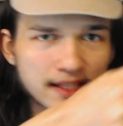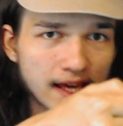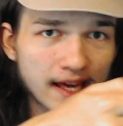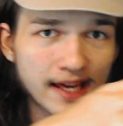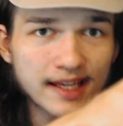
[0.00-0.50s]

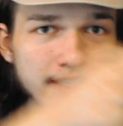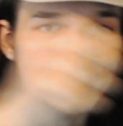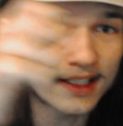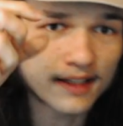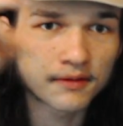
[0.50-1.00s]

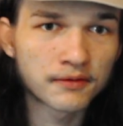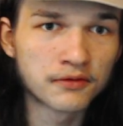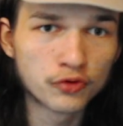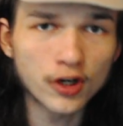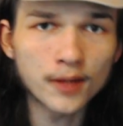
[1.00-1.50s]
a
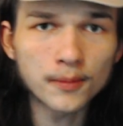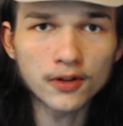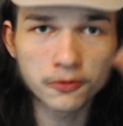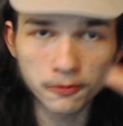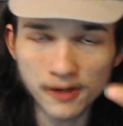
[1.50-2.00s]

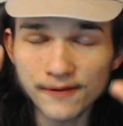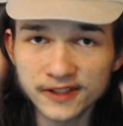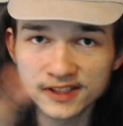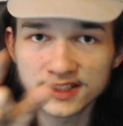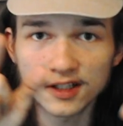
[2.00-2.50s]
normal
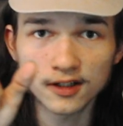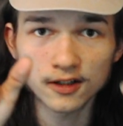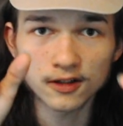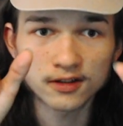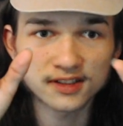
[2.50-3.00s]
graphics
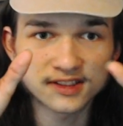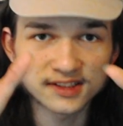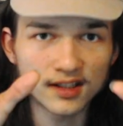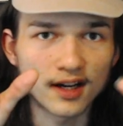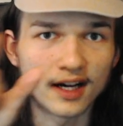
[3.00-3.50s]
card
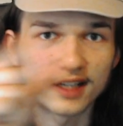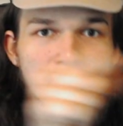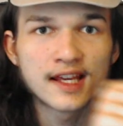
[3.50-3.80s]
slot